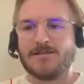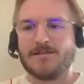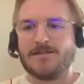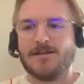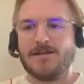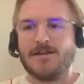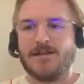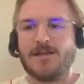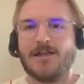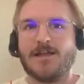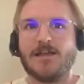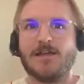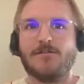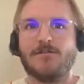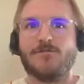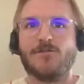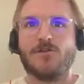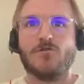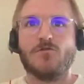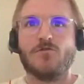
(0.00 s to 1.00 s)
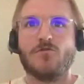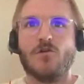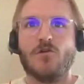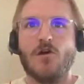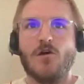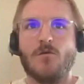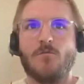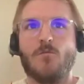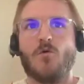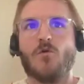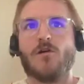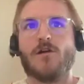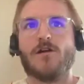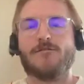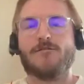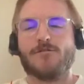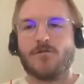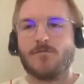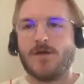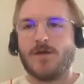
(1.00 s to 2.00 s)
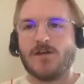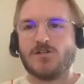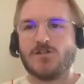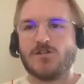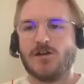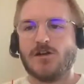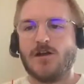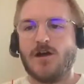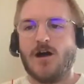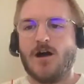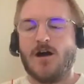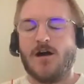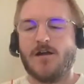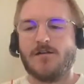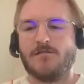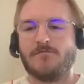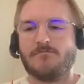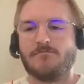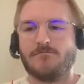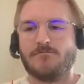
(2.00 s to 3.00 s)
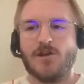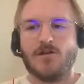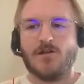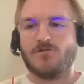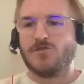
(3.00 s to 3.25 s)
It's going to give you more information on,